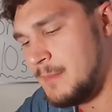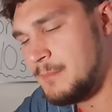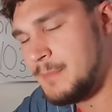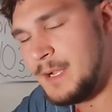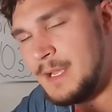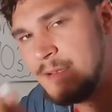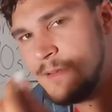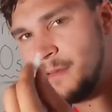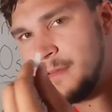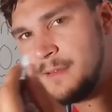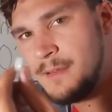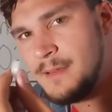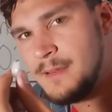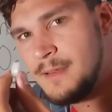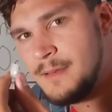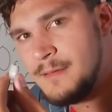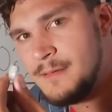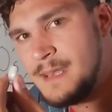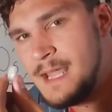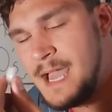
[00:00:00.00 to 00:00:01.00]
But
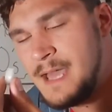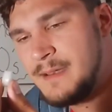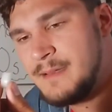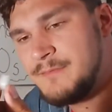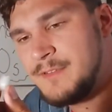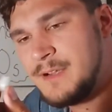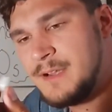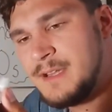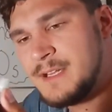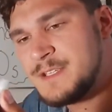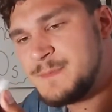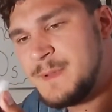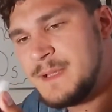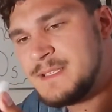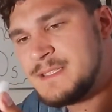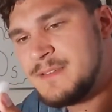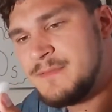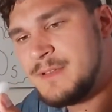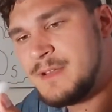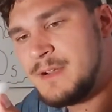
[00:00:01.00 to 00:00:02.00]
not very
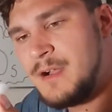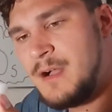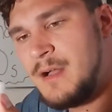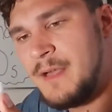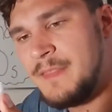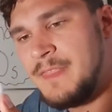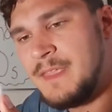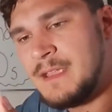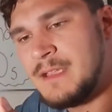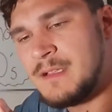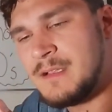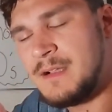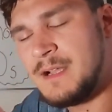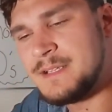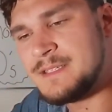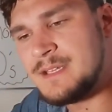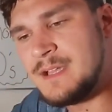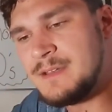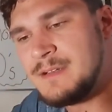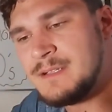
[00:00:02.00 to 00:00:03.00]
expensive at all. I think it
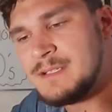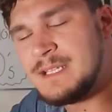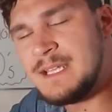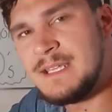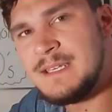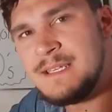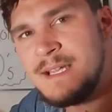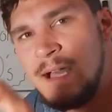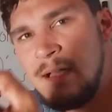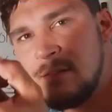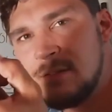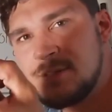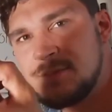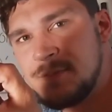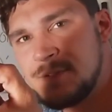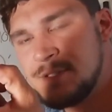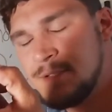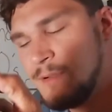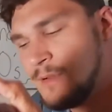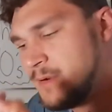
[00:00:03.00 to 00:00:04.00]
costs under $10
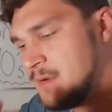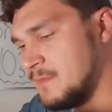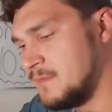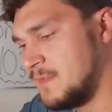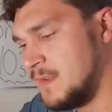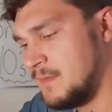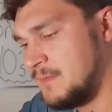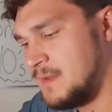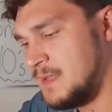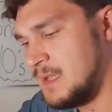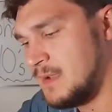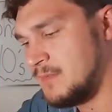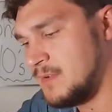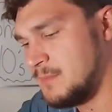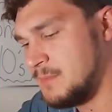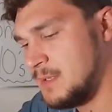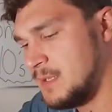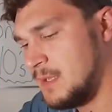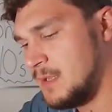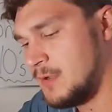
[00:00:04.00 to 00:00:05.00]
for 250 of
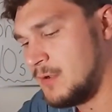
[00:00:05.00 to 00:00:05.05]
them.